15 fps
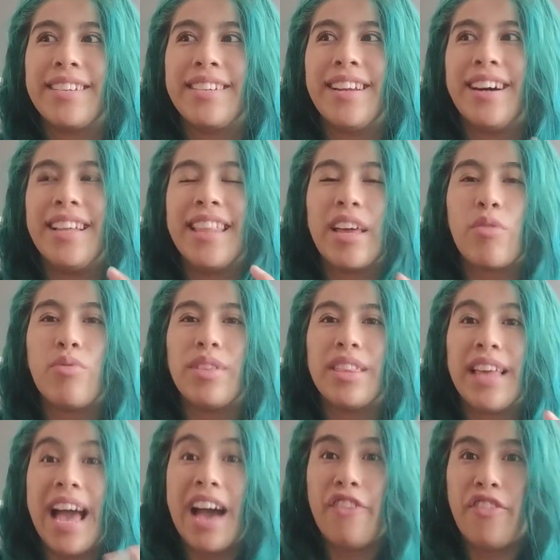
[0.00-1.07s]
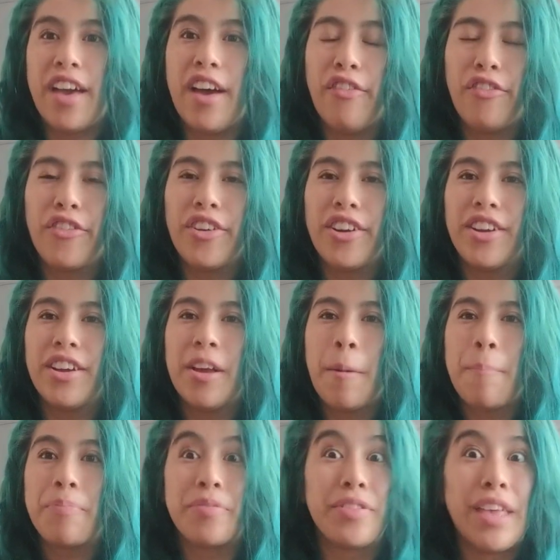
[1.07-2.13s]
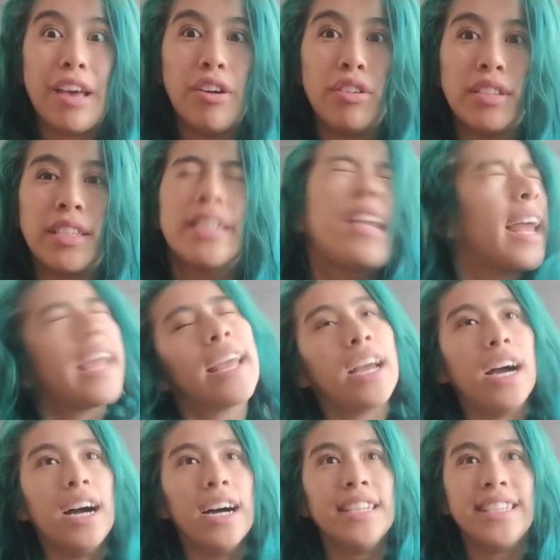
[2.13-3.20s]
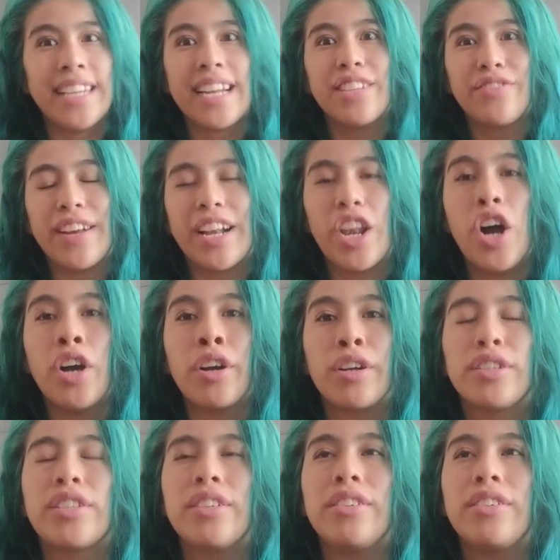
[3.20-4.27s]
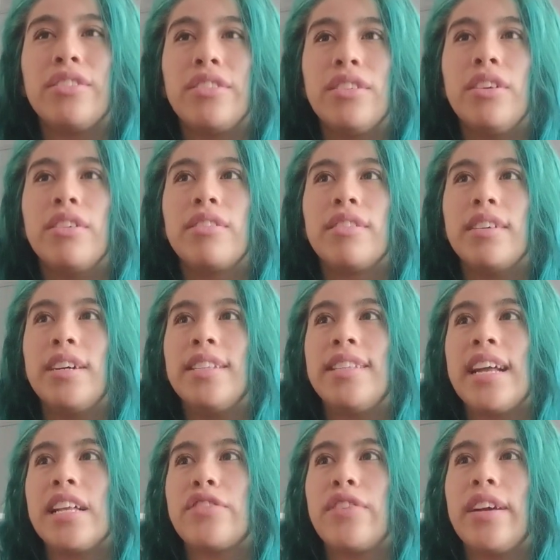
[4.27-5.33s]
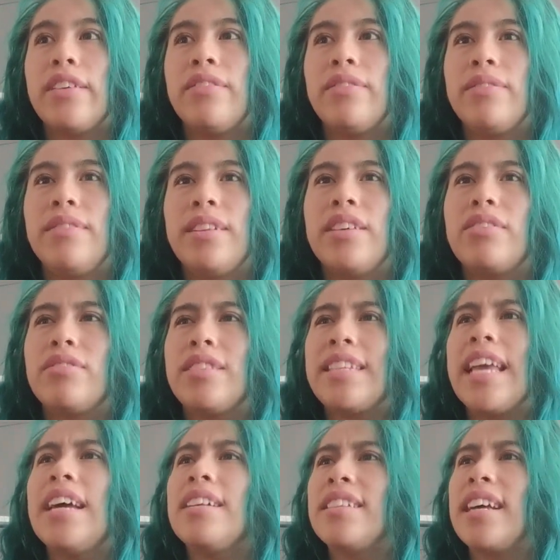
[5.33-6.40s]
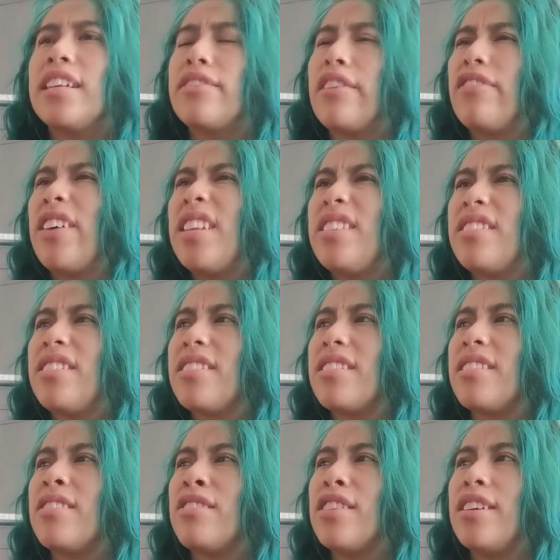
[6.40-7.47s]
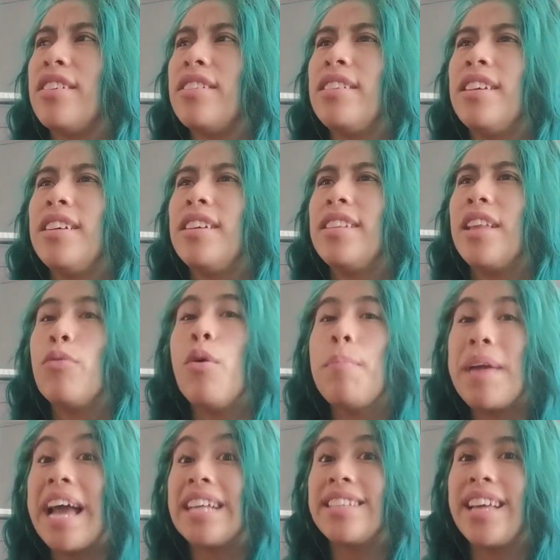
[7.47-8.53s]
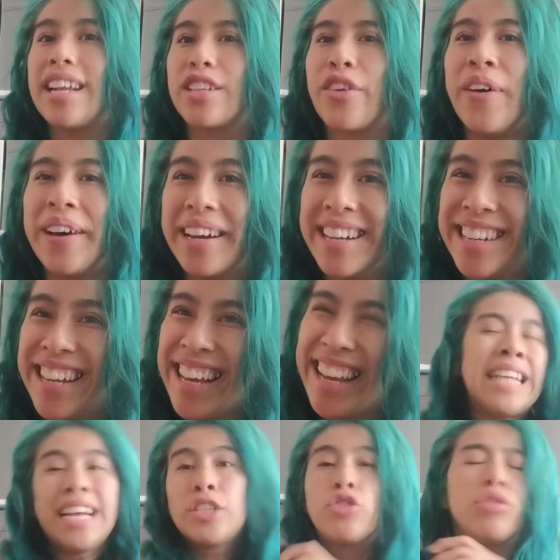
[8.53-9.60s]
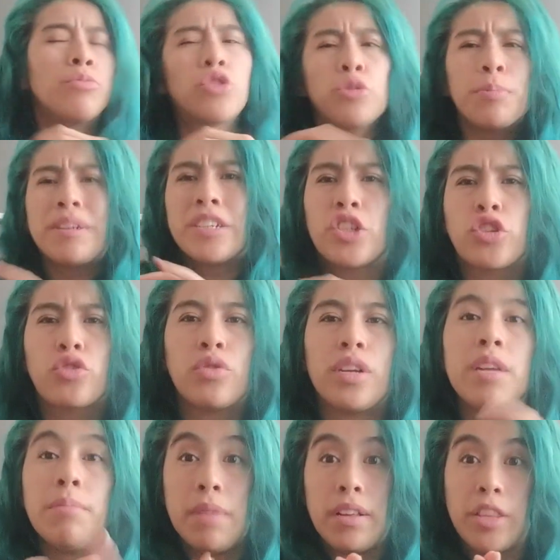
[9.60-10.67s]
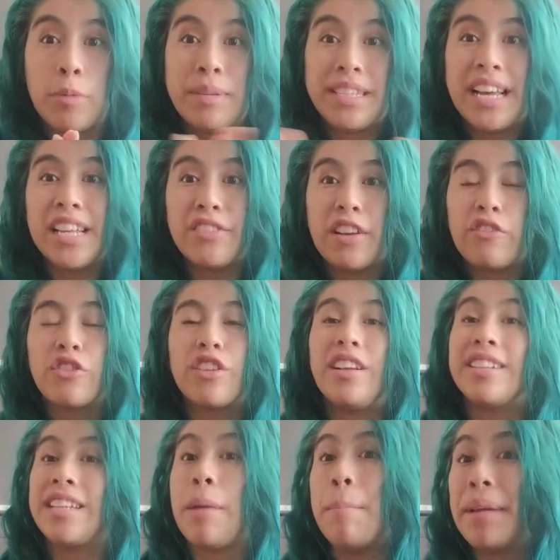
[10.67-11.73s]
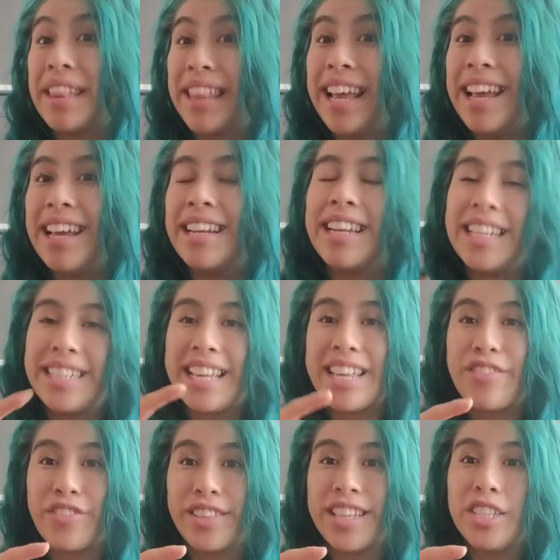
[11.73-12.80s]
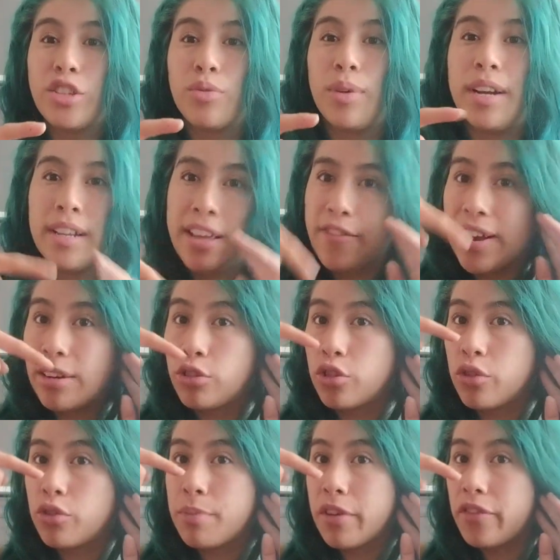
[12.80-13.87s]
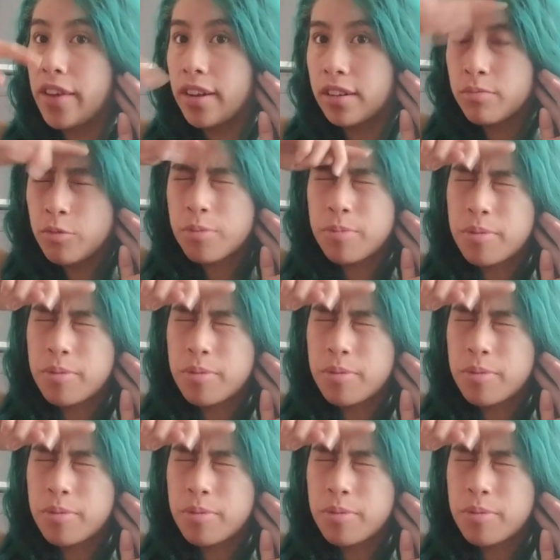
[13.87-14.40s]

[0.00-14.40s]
not like with half effort, they'll stay unsatisfied longer. So no, they'll stay unsatisfied faster. No, they won't be as satisfied. Let's say I do them super extreme, they'll be satisfied for a long time. But then let's say for this one, if I don't do it with my finger